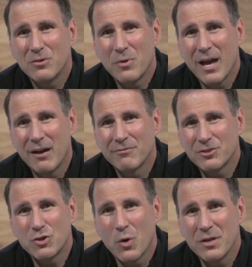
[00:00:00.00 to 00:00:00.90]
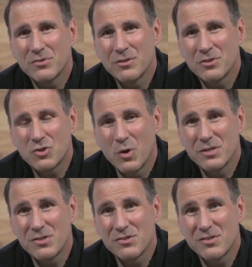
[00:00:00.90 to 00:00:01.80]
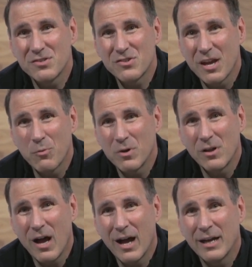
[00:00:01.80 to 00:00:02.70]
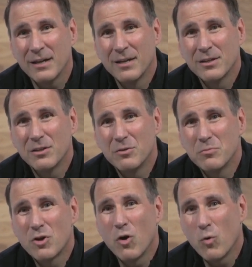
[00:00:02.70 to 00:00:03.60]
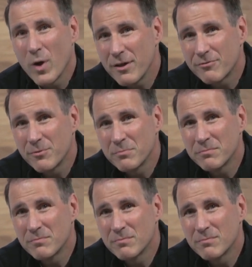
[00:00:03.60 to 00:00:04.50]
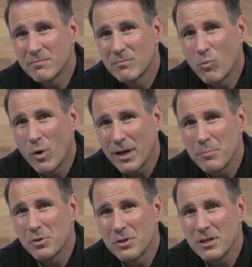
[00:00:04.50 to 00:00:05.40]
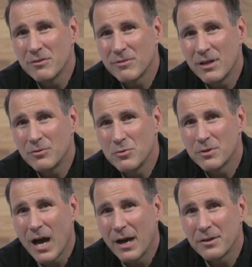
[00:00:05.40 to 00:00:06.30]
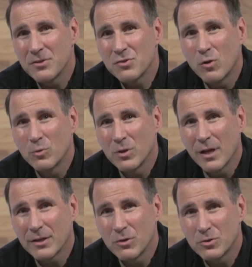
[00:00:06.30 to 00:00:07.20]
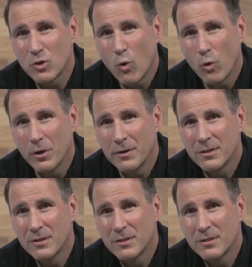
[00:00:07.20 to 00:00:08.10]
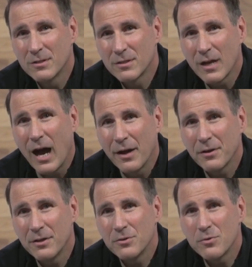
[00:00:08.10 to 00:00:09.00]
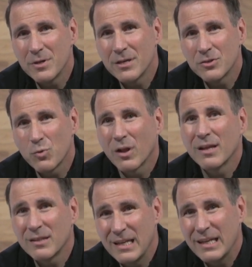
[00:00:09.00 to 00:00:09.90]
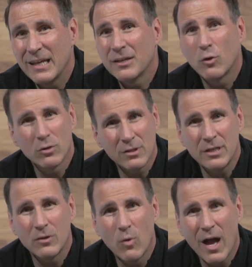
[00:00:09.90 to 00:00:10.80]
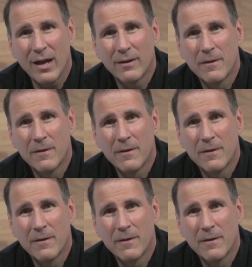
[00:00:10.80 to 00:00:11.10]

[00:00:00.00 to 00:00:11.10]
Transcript: we have a choice. And the choice is to say, will I go away from what I believe and who God is, or will I go toward God and who He is? Will I lean in or lean away?